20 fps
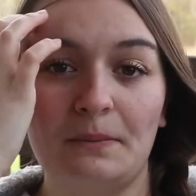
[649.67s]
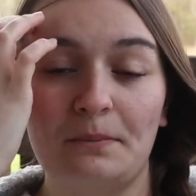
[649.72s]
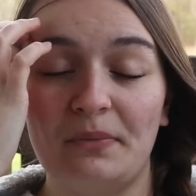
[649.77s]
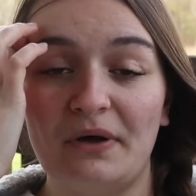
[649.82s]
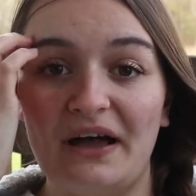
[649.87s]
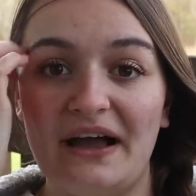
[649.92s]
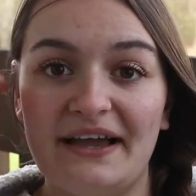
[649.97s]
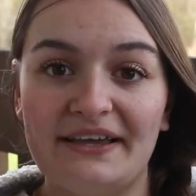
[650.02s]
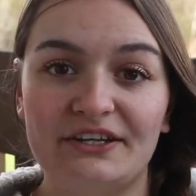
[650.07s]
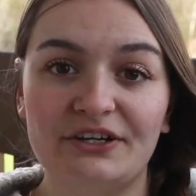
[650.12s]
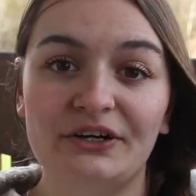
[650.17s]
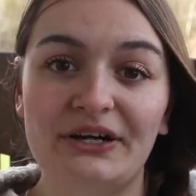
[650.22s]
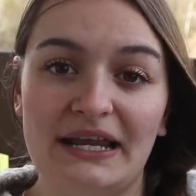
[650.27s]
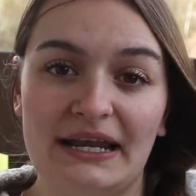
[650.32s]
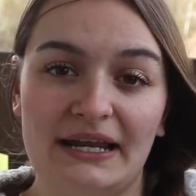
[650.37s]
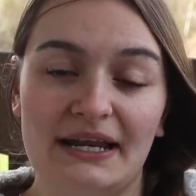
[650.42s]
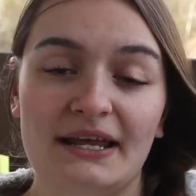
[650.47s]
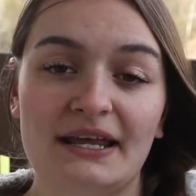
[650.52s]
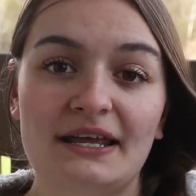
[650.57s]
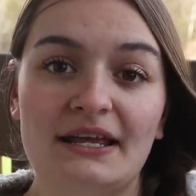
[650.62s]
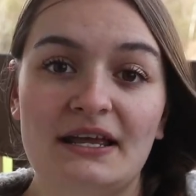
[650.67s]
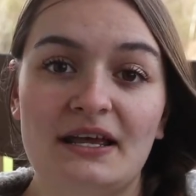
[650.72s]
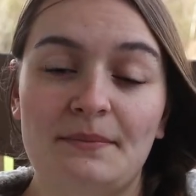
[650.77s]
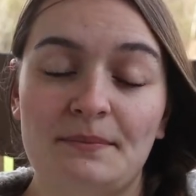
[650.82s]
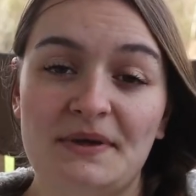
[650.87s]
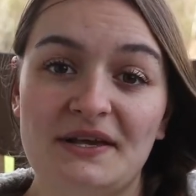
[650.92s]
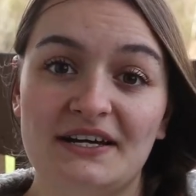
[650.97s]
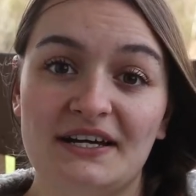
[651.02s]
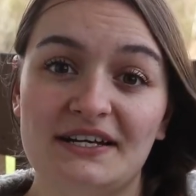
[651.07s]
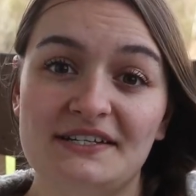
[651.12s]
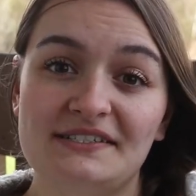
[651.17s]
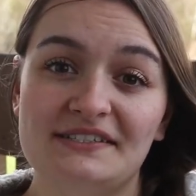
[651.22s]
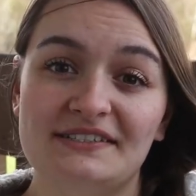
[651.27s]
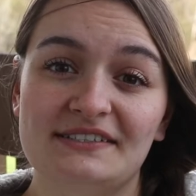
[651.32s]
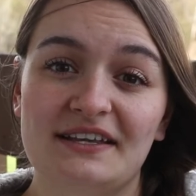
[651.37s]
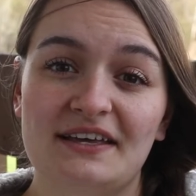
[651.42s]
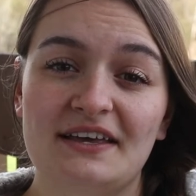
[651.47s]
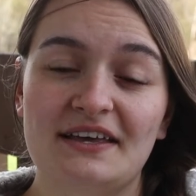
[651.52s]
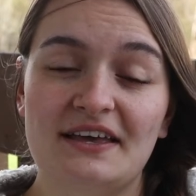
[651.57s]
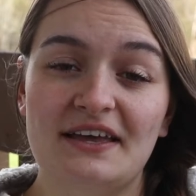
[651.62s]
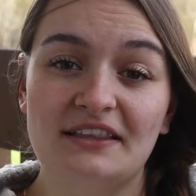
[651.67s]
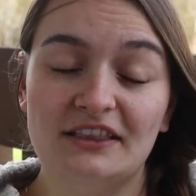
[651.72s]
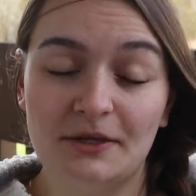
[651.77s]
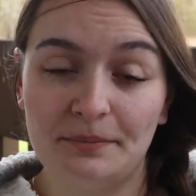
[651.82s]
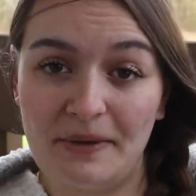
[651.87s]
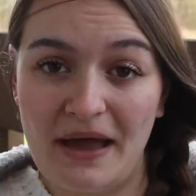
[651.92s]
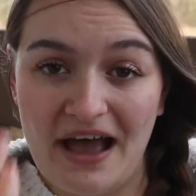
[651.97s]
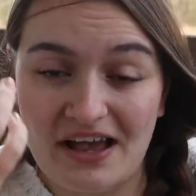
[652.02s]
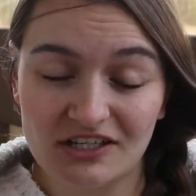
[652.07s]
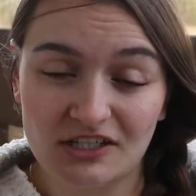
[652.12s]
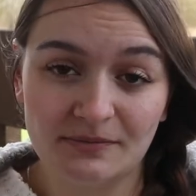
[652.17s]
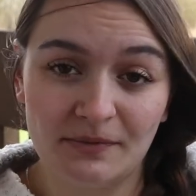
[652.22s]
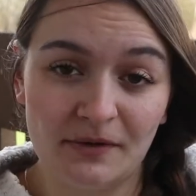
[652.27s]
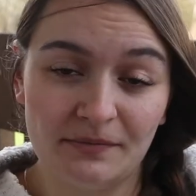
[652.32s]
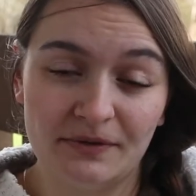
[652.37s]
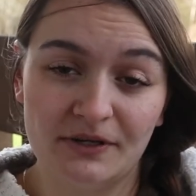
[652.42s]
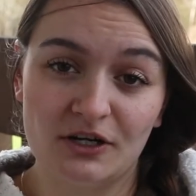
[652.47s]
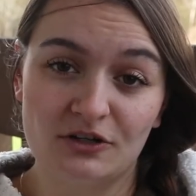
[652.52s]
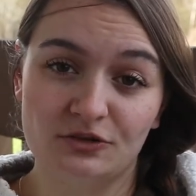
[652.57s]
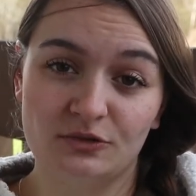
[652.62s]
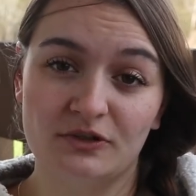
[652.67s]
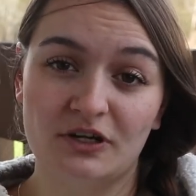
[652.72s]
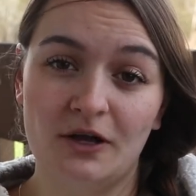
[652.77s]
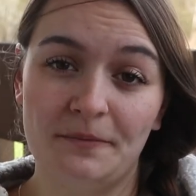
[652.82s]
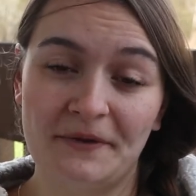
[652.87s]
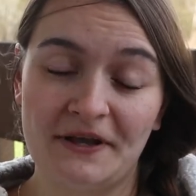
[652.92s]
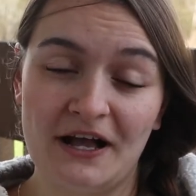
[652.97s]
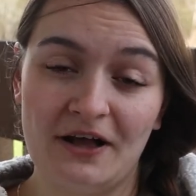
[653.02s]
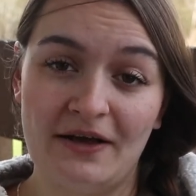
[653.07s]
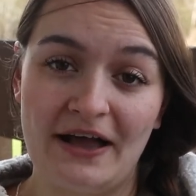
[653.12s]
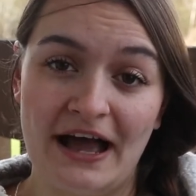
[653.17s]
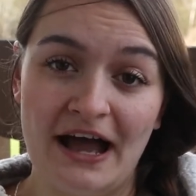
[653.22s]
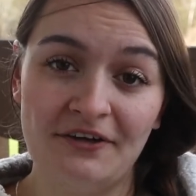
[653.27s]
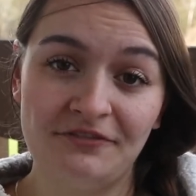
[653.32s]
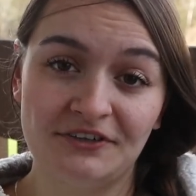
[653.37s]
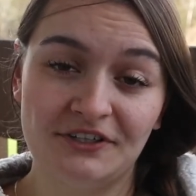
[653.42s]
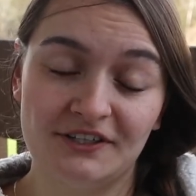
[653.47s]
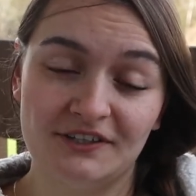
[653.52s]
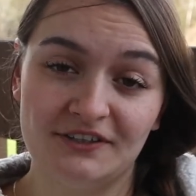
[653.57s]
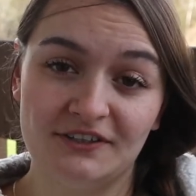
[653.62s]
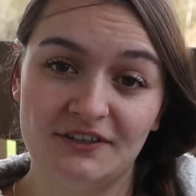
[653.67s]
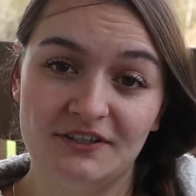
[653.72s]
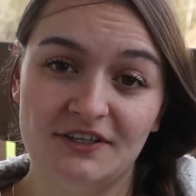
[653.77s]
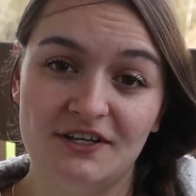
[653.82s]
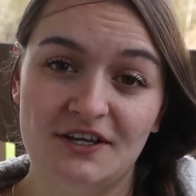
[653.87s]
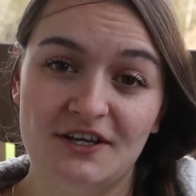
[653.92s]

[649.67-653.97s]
but I couldn't because the basketball players were coming out after.